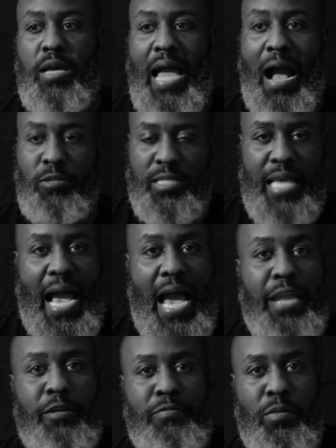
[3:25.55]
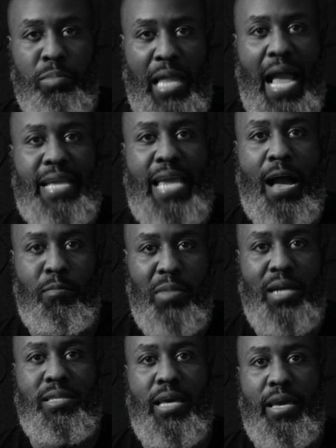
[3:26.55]
outside of the Blackout
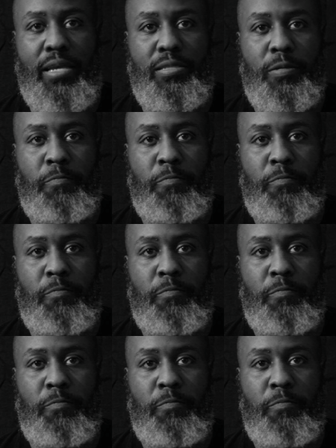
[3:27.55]
Mondays.